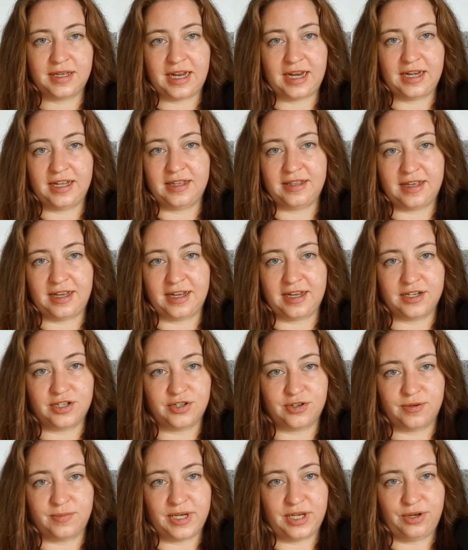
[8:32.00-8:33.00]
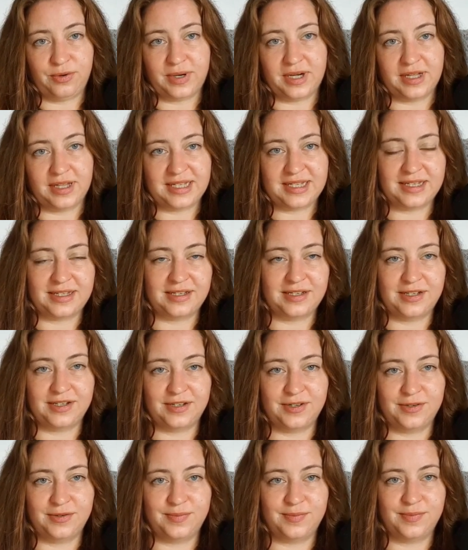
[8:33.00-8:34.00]
anything in German you want to listen
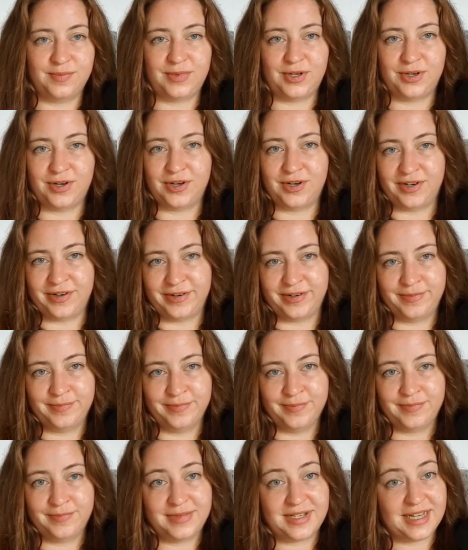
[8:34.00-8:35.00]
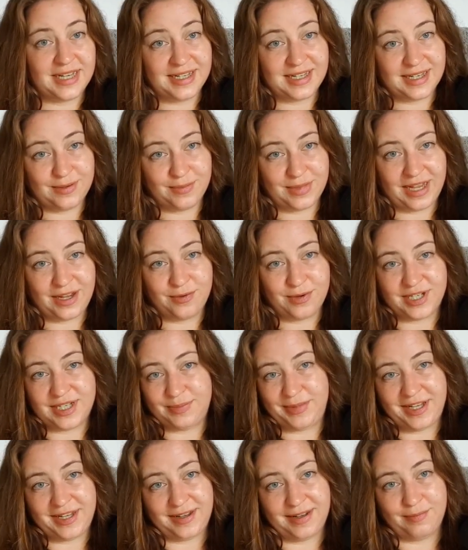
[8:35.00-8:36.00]
to. You're tandem language
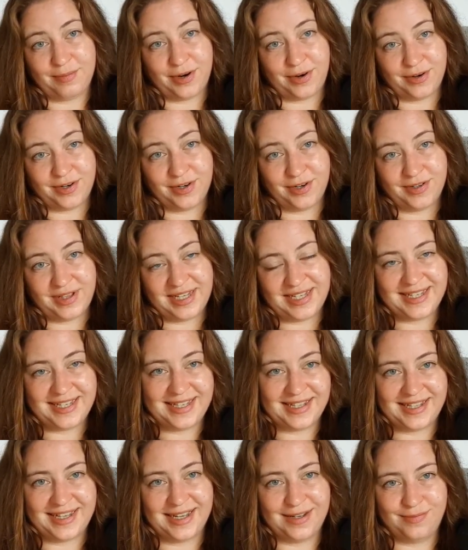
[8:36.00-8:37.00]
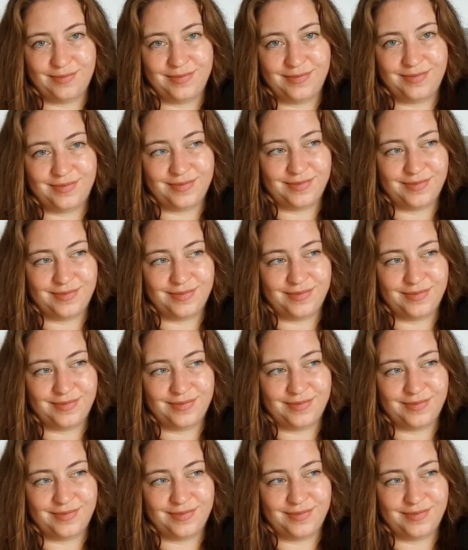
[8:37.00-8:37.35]
speaking partner, listen to them.